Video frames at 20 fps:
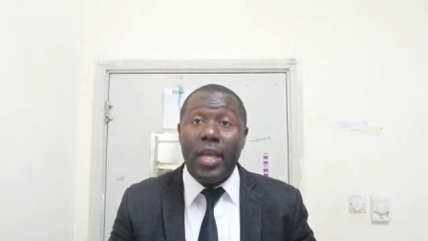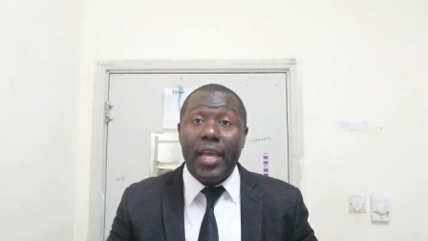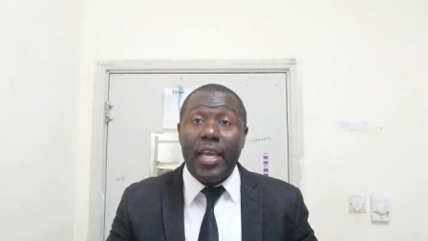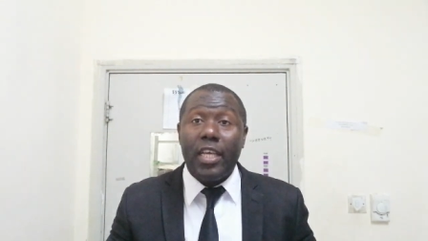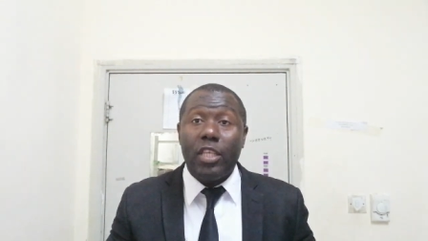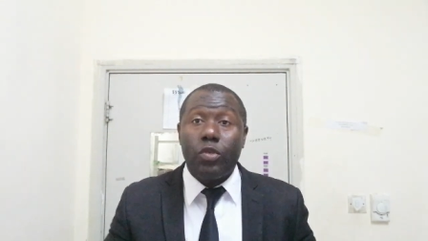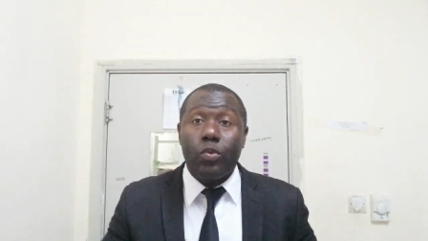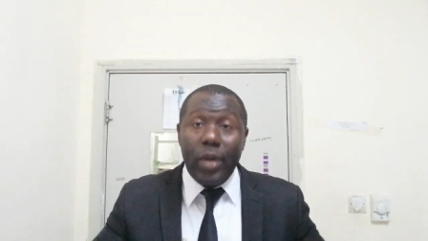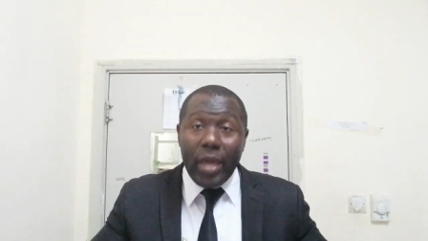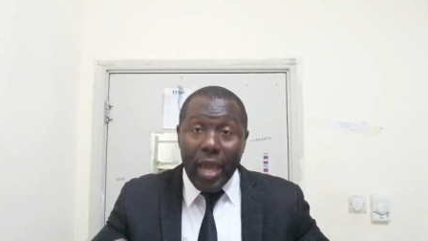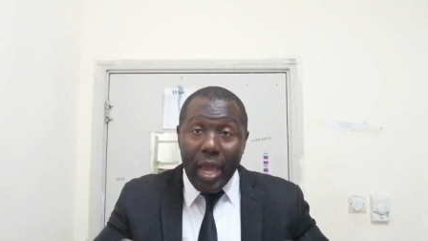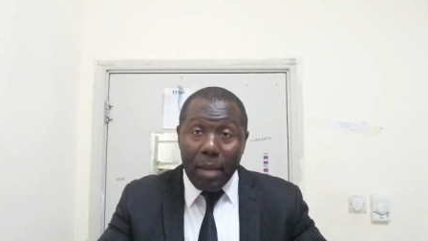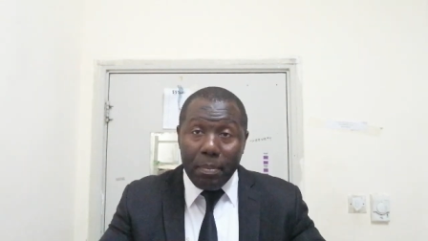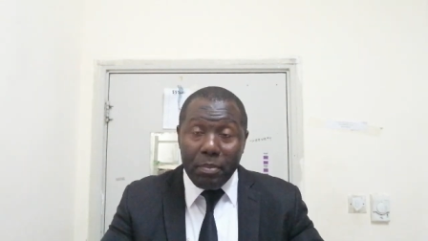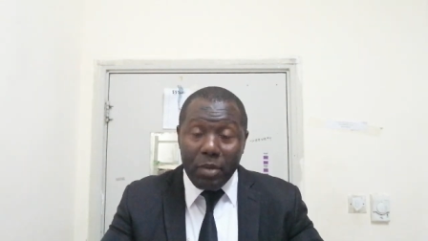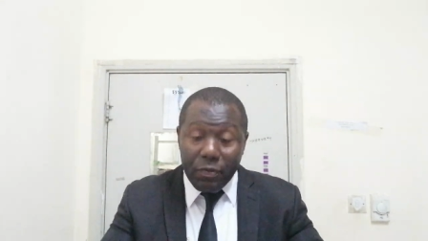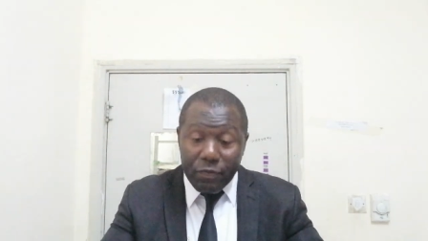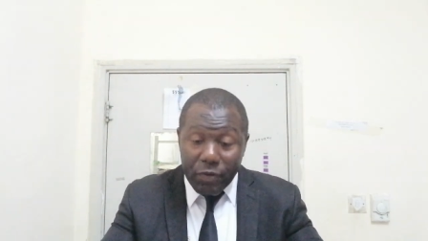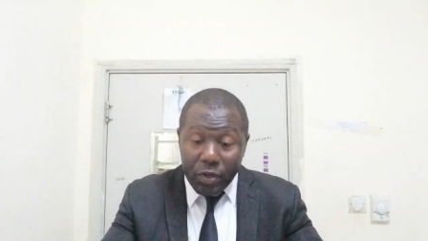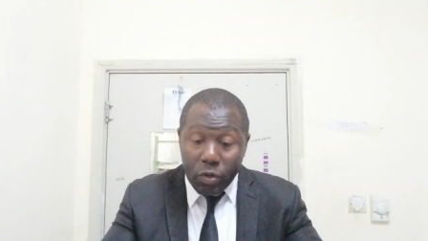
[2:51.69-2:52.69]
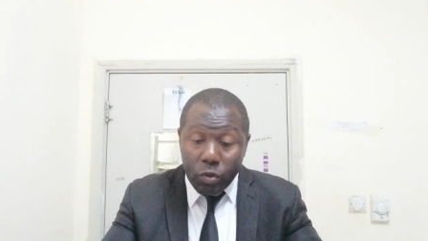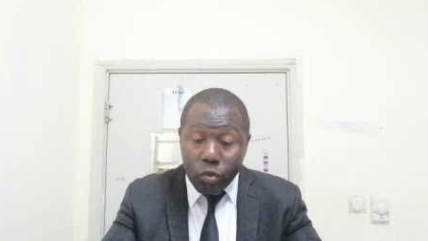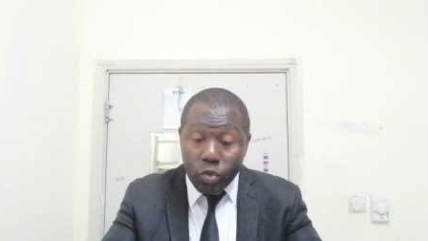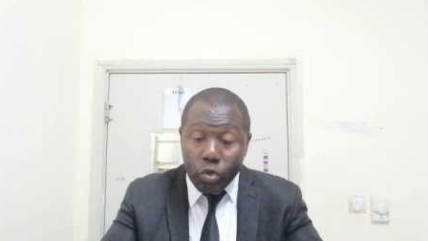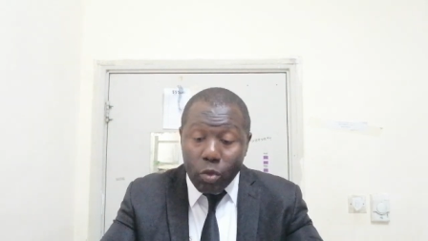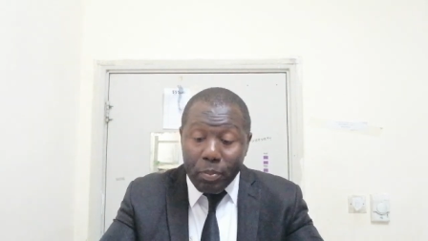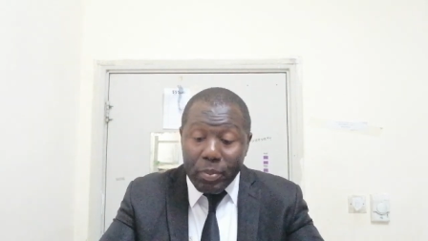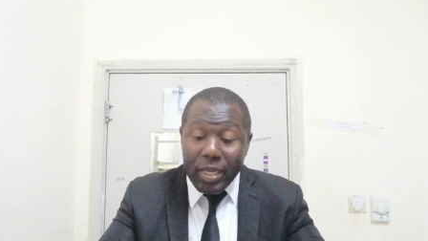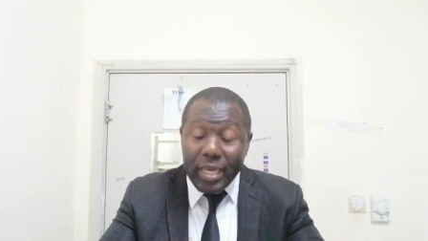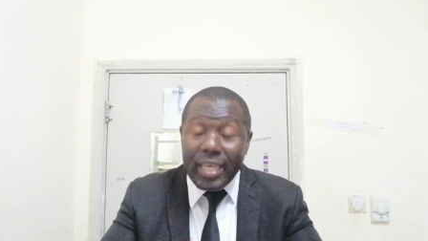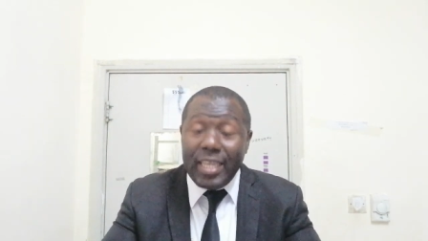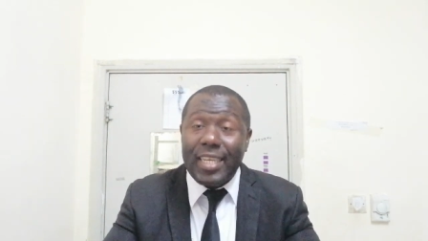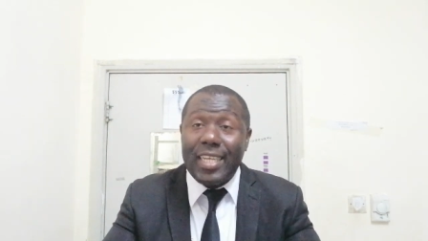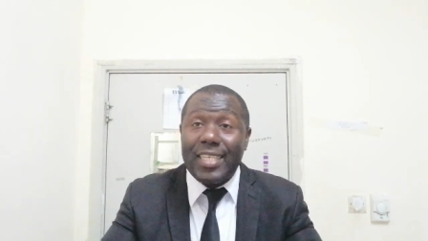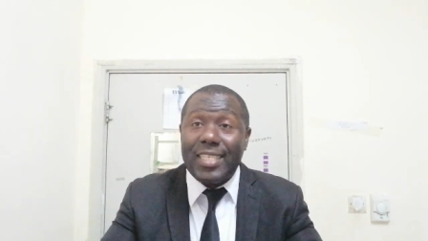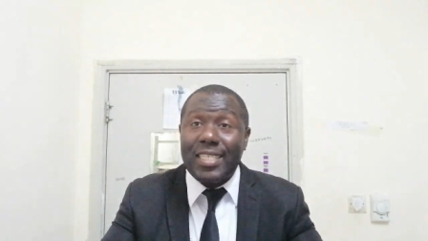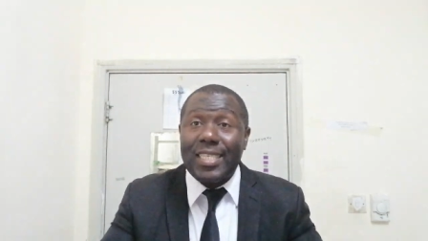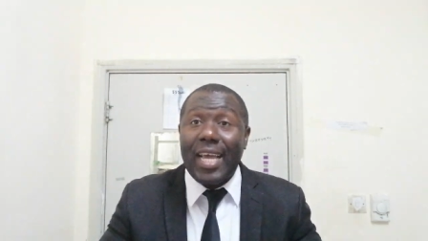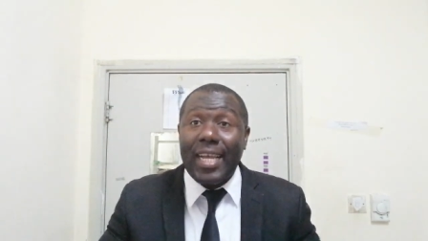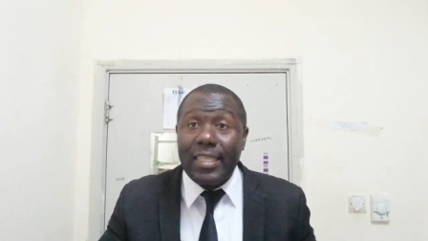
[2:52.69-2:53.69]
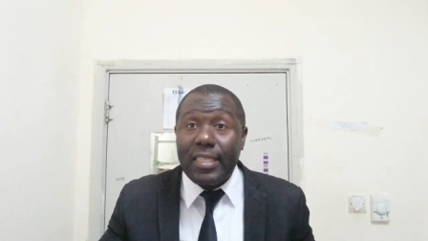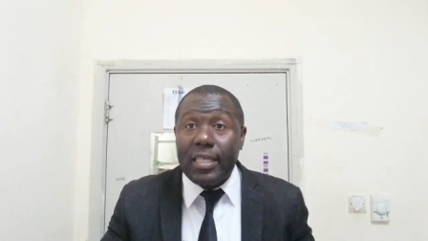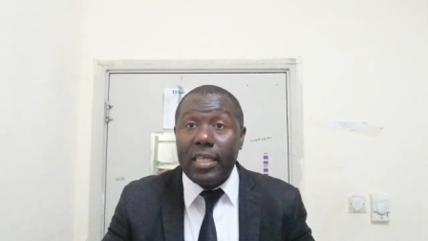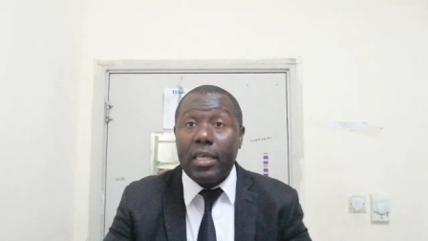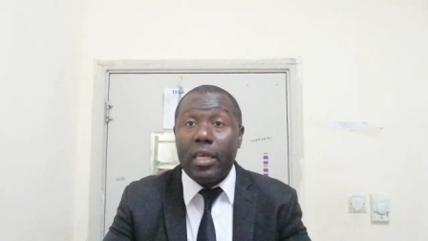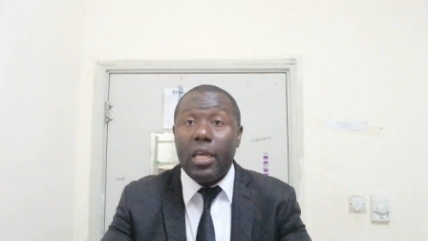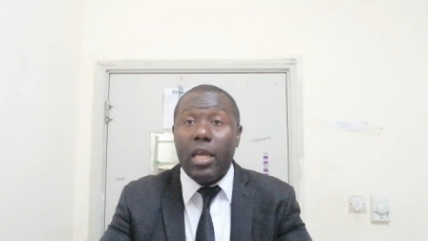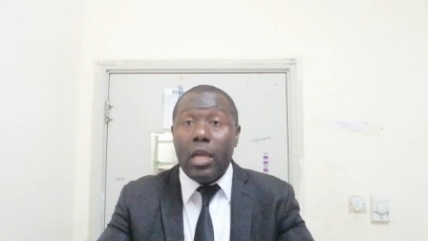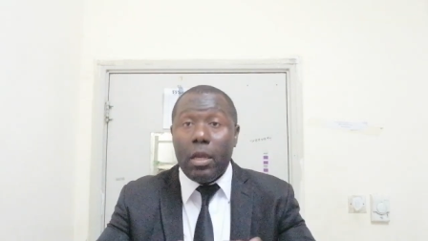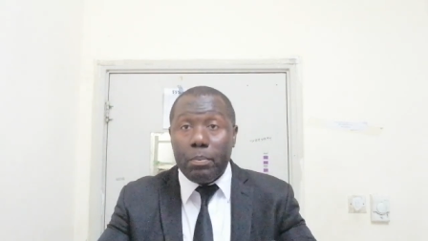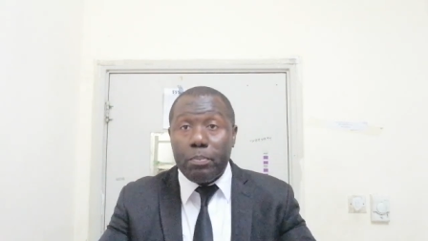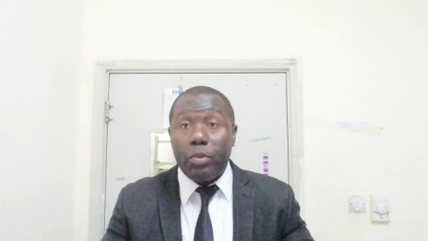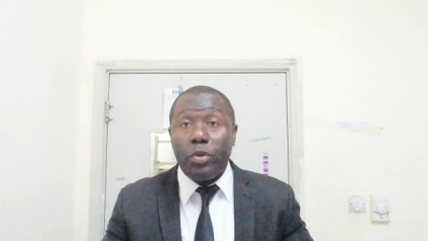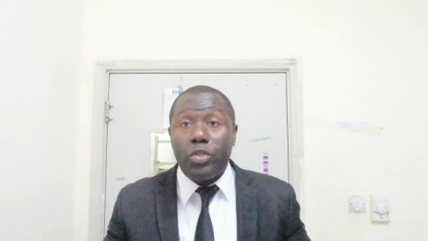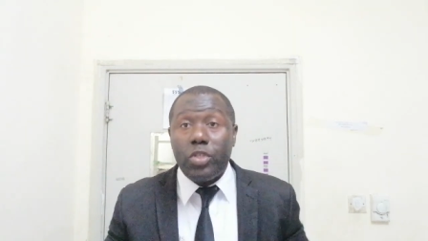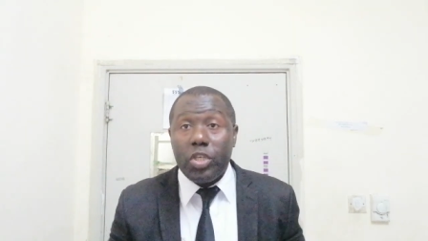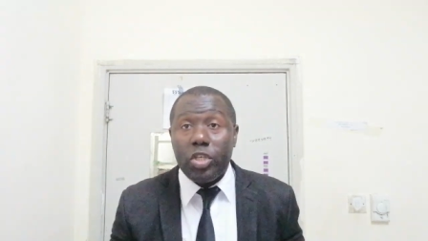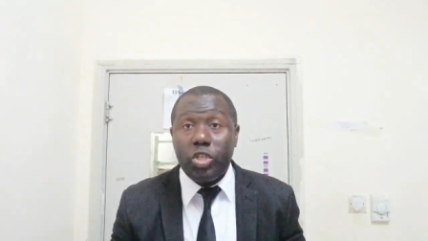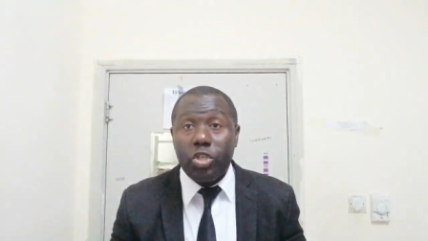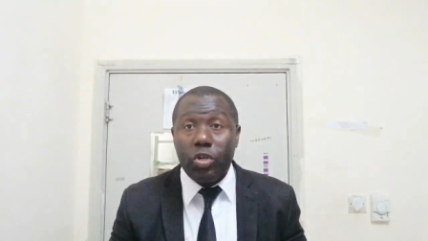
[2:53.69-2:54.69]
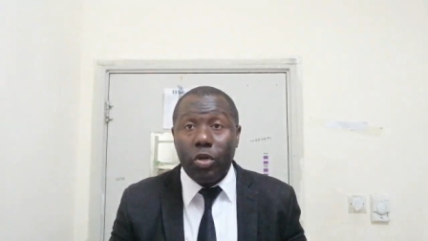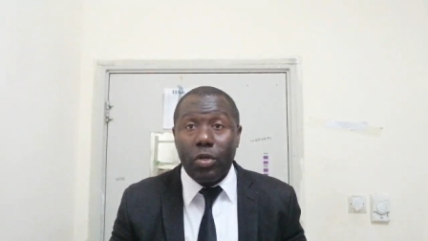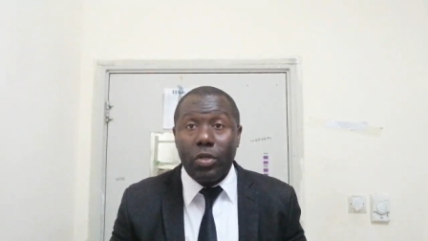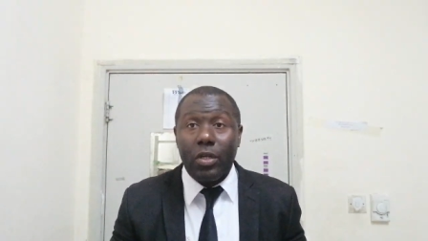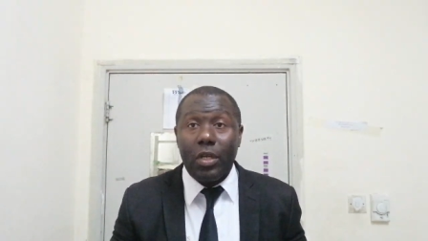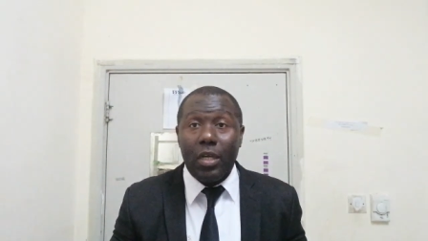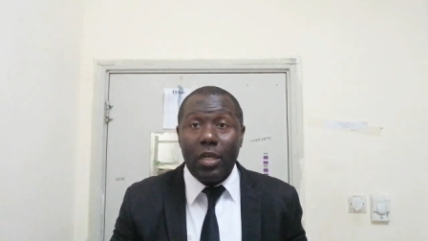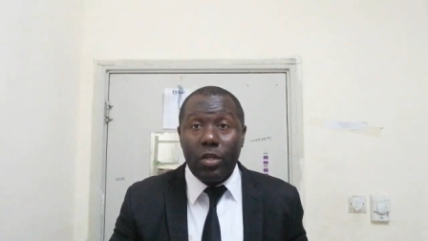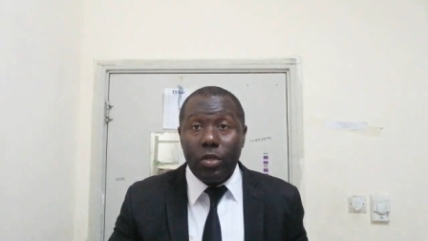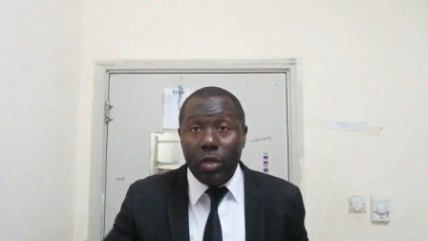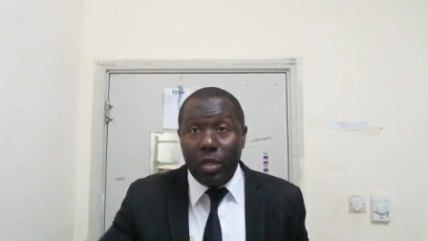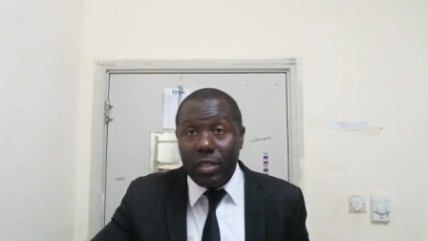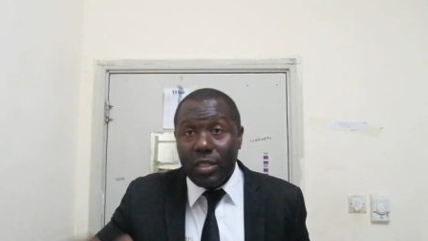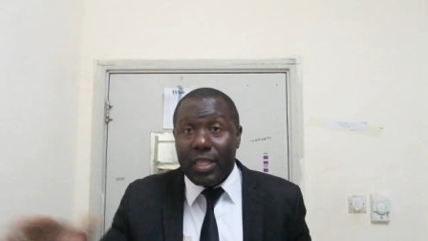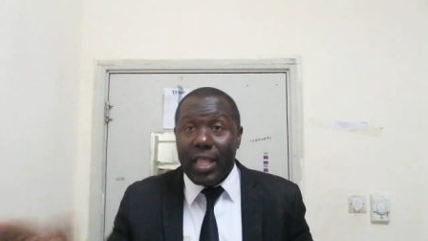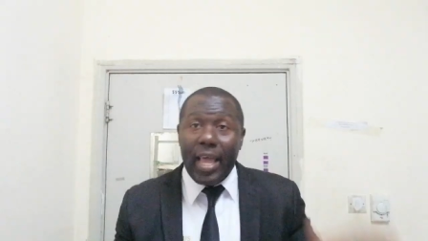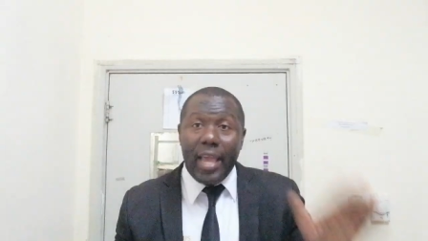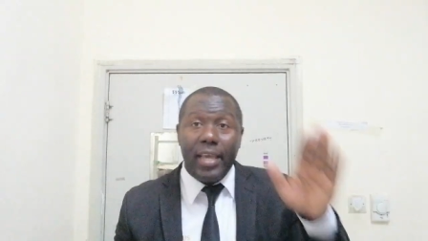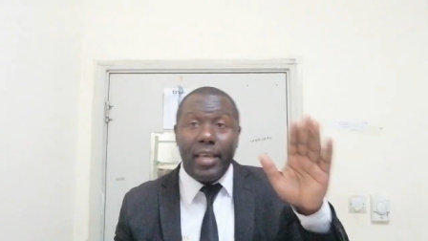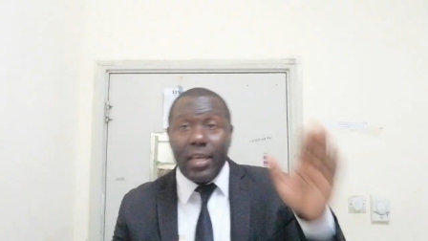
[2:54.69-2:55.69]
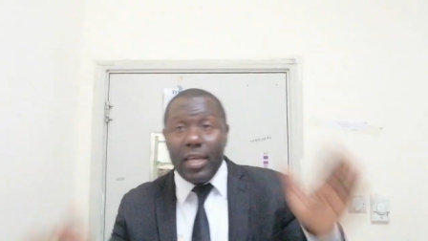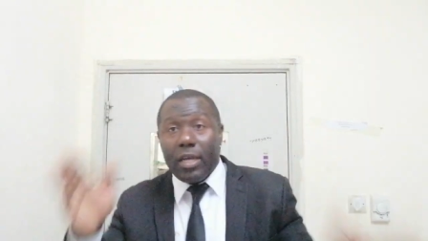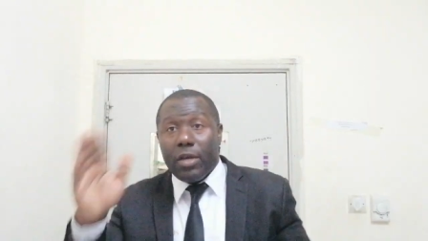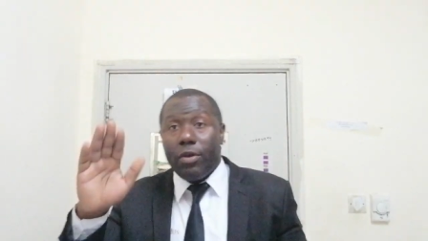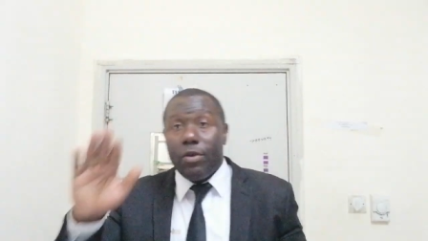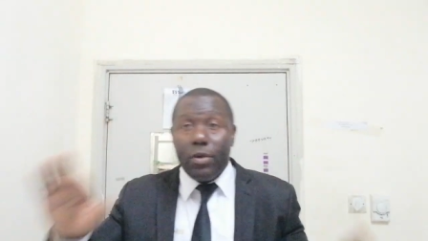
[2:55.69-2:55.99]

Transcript: it will help the vehicle to be in a static position, not like